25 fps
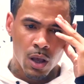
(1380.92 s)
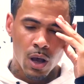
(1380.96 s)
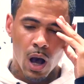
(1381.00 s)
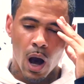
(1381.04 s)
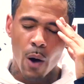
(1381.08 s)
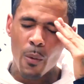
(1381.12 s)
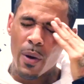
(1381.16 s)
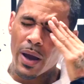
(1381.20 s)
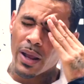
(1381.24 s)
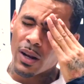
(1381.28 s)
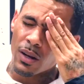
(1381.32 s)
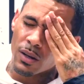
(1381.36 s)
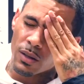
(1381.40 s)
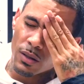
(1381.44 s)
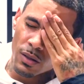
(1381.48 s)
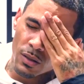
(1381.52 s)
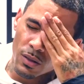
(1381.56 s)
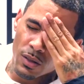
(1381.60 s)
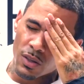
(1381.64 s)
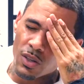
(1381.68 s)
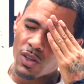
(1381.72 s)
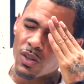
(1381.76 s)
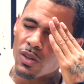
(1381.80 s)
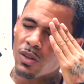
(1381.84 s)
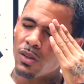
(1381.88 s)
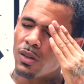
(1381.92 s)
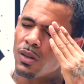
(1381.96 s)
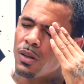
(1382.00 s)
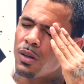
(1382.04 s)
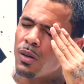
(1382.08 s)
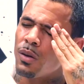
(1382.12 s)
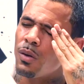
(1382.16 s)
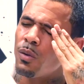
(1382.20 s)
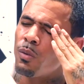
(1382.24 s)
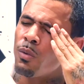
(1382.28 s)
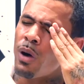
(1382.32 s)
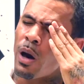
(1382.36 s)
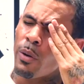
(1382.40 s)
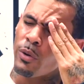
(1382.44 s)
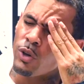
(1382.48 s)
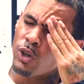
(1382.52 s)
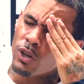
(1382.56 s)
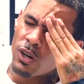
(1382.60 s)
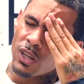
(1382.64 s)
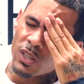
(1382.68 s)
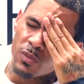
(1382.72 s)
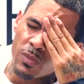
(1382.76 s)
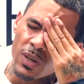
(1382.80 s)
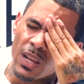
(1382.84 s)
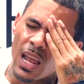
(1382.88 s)
I went, why would you
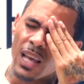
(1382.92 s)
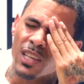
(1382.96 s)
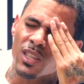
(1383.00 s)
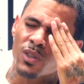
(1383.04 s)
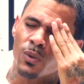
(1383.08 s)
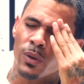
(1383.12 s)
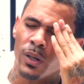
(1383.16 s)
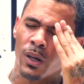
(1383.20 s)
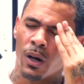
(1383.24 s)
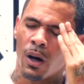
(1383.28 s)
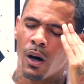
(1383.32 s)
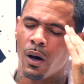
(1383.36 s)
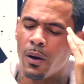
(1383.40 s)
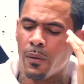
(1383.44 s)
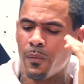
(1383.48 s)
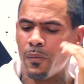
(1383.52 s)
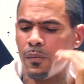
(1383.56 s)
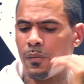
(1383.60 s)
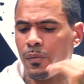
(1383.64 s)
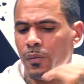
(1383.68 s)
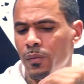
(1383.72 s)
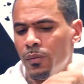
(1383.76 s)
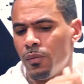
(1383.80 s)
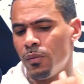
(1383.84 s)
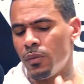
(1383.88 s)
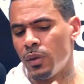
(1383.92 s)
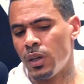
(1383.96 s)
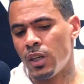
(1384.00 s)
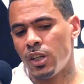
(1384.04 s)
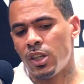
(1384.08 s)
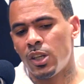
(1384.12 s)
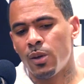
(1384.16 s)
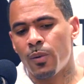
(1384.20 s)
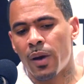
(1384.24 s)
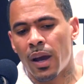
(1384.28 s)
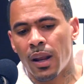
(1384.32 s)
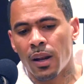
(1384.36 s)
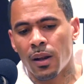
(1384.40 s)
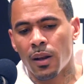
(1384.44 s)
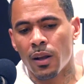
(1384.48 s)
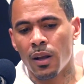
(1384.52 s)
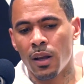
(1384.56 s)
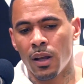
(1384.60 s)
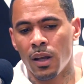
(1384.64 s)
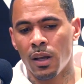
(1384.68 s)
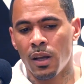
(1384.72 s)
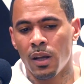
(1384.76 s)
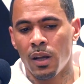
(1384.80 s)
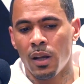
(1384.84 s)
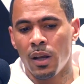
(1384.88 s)
ask me that, sweetheart? She went,
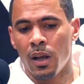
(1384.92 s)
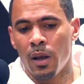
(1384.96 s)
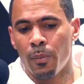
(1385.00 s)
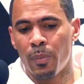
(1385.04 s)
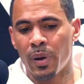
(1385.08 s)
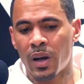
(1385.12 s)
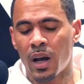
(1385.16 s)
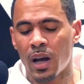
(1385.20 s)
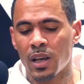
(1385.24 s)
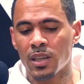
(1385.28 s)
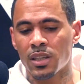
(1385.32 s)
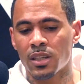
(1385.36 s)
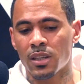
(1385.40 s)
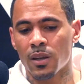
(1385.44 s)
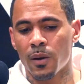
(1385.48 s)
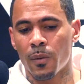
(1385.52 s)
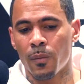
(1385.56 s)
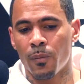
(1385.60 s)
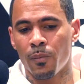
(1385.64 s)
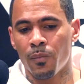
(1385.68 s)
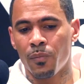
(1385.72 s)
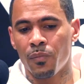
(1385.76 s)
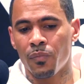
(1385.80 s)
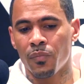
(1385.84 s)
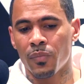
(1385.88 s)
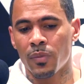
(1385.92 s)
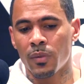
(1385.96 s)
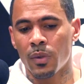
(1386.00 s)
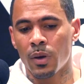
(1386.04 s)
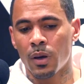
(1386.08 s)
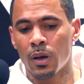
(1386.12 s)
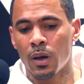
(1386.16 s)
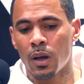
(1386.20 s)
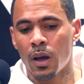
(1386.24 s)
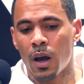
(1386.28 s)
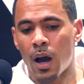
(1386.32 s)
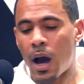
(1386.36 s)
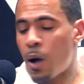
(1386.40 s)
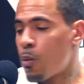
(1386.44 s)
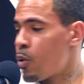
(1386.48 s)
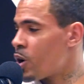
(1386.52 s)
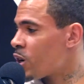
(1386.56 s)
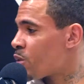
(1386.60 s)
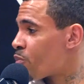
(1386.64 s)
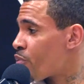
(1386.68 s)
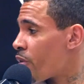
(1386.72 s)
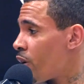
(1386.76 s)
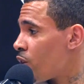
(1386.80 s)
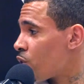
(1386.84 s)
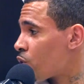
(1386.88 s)
because I
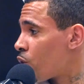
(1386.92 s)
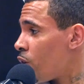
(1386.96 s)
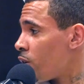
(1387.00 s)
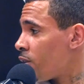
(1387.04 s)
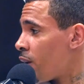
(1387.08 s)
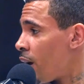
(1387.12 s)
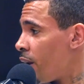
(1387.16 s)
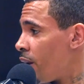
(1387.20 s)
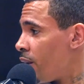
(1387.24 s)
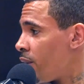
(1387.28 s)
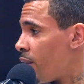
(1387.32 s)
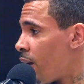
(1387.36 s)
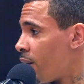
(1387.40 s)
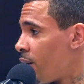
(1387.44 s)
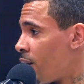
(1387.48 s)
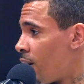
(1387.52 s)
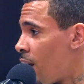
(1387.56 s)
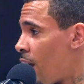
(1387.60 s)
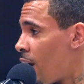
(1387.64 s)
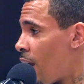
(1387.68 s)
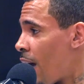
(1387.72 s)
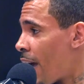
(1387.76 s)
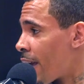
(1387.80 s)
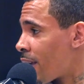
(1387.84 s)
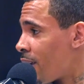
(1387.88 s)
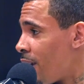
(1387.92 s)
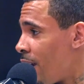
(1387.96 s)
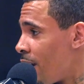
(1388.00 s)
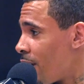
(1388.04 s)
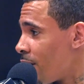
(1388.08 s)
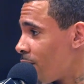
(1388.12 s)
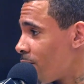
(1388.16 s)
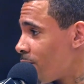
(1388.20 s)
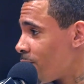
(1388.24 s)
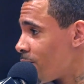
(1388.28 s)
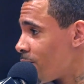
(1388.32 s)
watch Britain's Got Talent, Dad, and I like it.